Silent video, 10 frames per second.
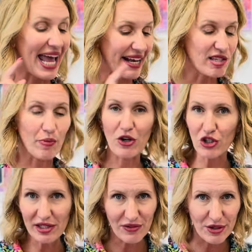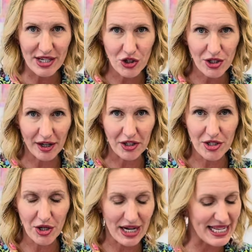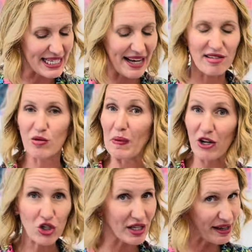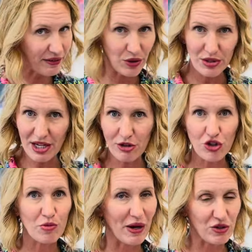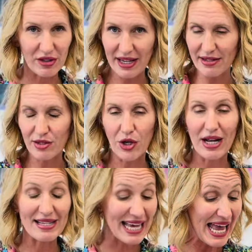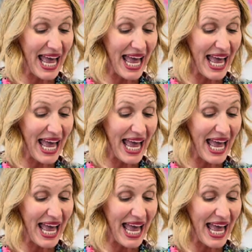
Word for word: especially if you teach younger students, especially if you teach special needs students,